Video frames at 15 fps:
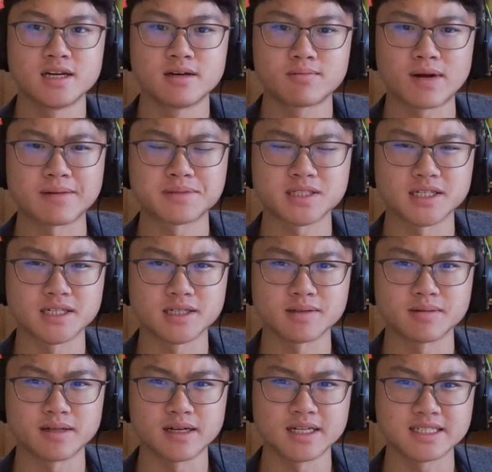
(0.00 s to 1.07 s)
perhaps a,
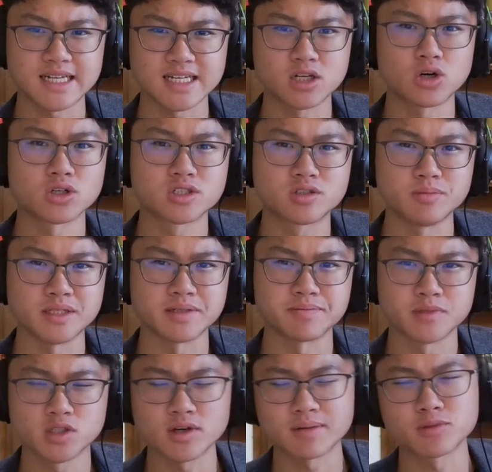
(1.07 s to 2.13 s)
a dichotomy,
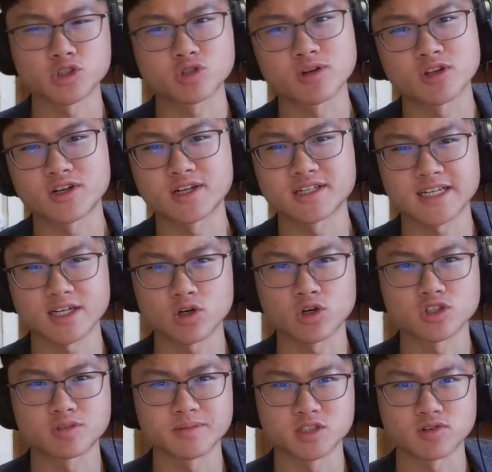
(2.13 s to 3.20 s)
though I'm not sure whether
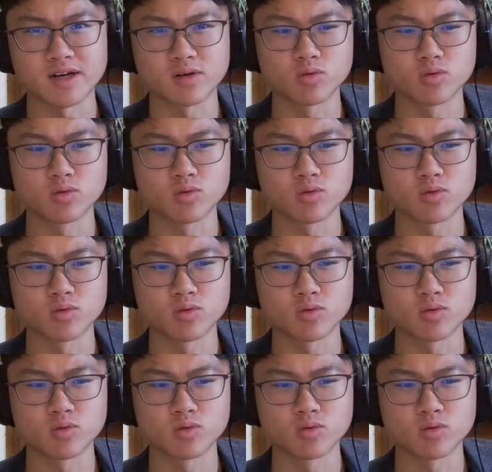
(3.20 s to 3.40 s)
dichotomy is the right